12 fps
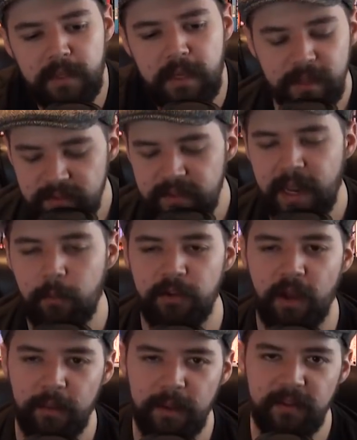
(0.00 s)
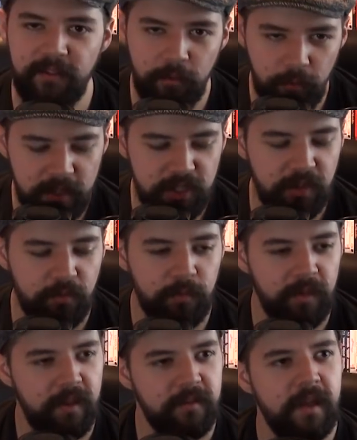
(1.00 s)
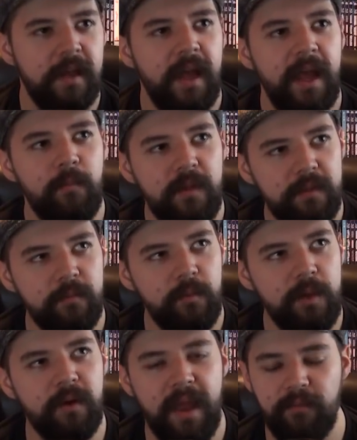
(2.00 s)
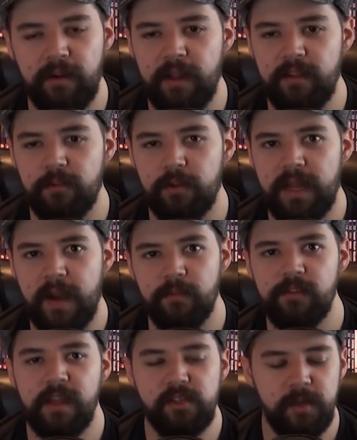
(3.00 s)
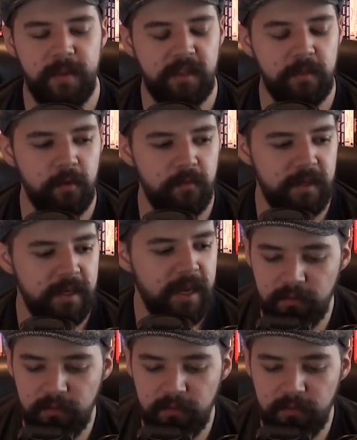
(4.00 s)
Liz and I were talking about this. I was watching this with Liz, and we were having a nice little conversation about the movie.